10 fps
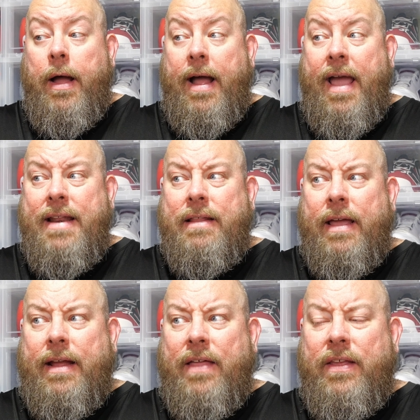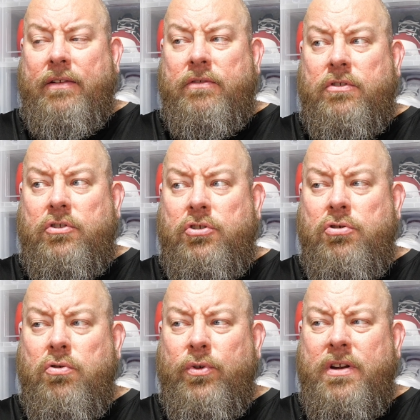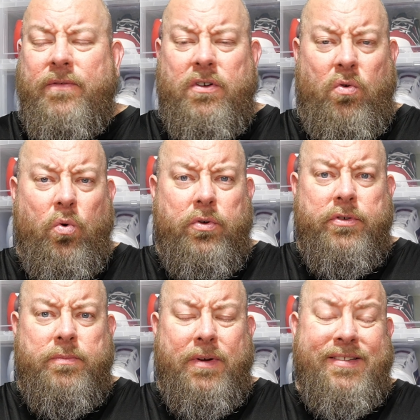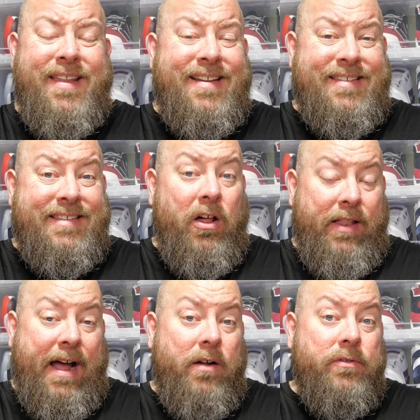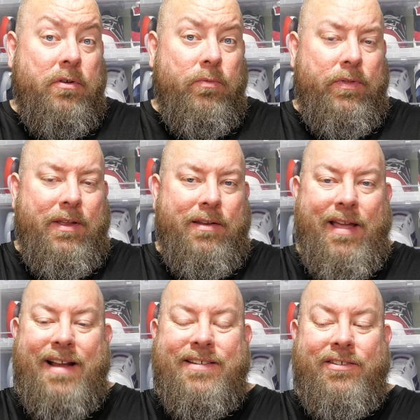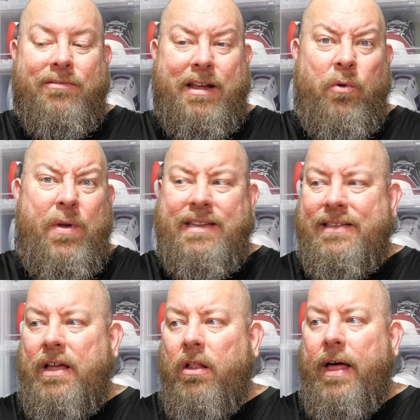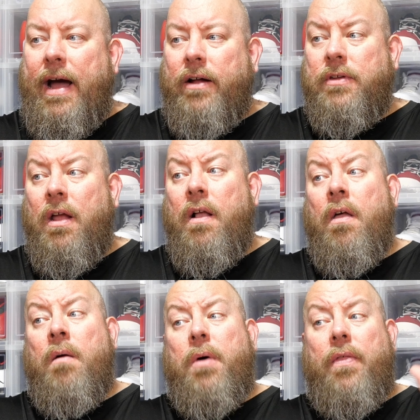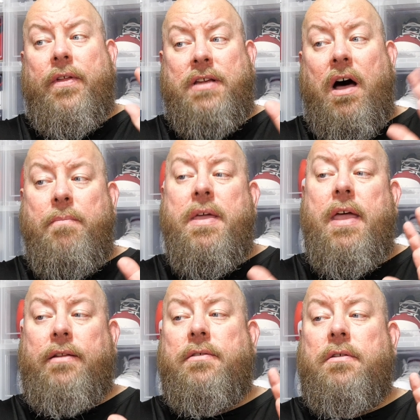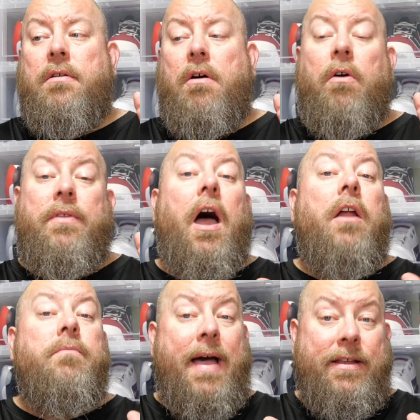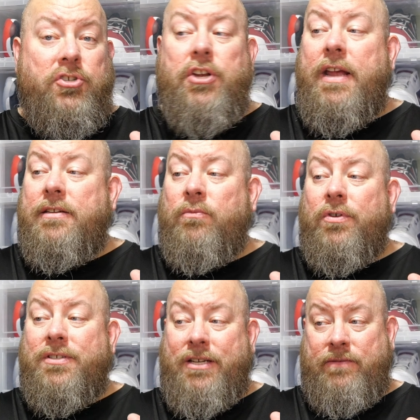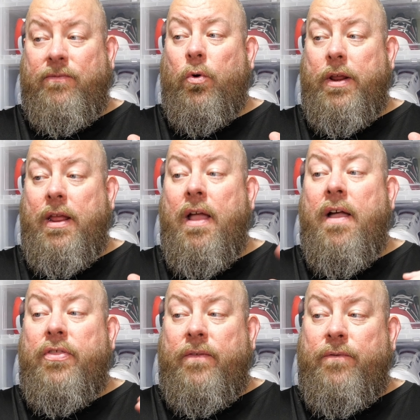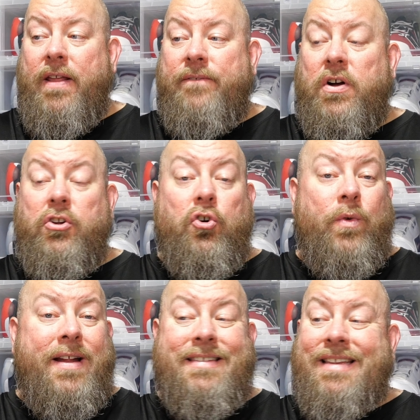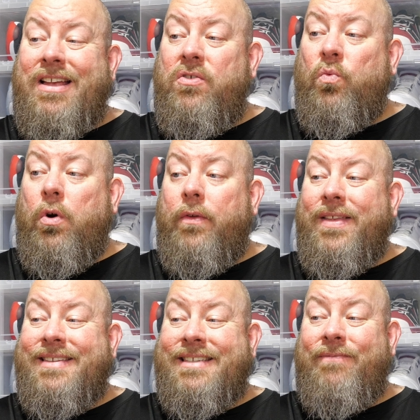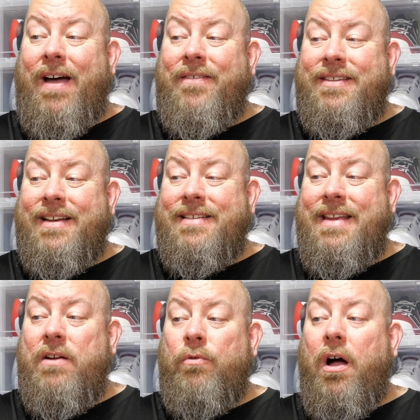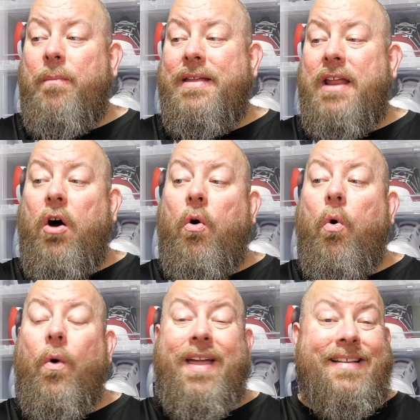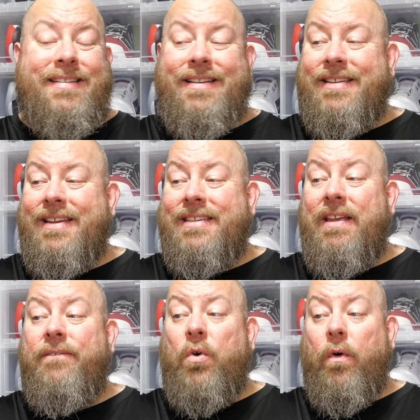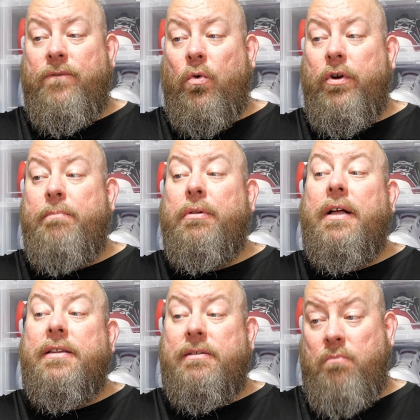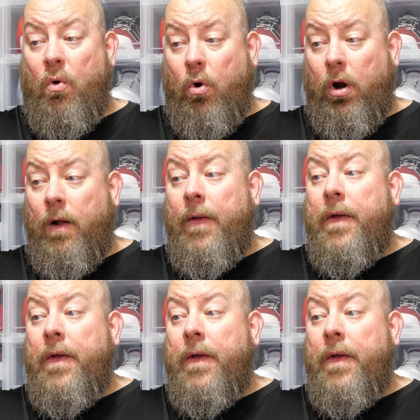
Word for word: I had like I think two or three different orders because they didn't sell out within. Actually, it took them like a week to sell out. But the top hits are the Unmasked Jason worth six forty, the Freddy Funko Red Sun worth five sixty, Robin Ahoy S D C C four forty, plus more.